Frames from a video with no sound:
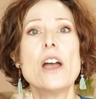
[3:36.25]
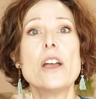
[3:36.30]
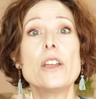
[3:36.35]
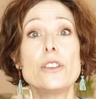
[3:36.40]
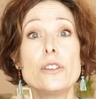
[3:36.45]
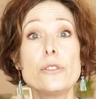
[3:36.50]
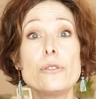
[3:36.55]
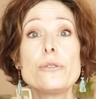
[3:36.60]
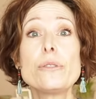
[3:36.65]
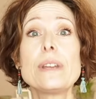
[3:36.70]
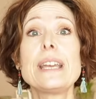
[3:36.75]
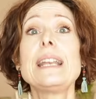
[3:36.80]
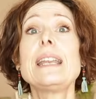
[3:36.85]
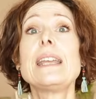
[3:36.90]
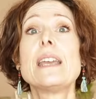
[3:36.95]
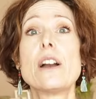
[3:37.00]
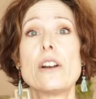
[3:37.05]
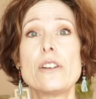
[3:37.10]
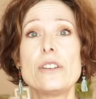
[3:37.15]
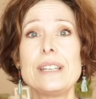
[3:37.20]
you're
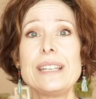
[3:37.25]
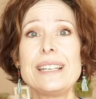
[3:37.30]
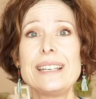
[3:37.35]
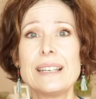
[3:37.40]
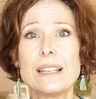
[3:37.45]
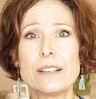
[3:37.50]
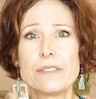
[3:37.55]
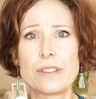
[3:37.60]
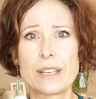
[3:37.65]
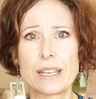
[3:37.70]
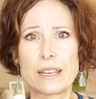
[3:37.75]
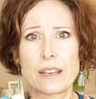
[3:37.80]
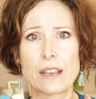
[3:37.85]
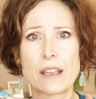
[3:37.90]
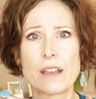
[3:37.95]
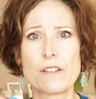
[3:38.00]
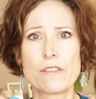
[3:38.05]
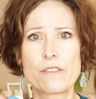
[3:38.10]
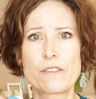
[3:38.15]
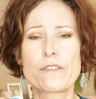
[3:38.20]
really only
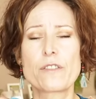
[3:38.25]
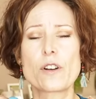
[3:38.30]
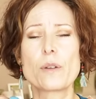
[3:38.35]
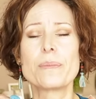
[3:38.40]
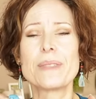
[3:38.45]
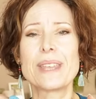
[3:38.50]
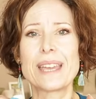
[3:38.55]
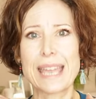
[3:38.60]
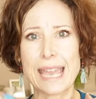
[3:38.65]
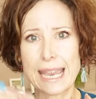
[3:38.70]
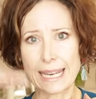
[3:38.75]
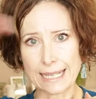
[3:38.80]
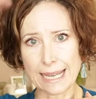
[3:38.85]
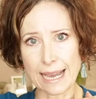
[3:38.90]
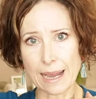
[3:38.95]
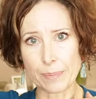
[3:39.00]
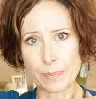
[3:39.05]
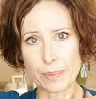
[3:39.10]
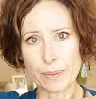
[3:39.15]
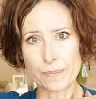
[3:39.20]
living from the head
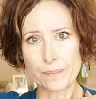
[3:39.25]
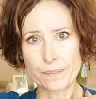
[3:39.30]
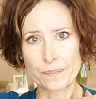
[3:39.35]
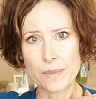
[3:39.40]
up.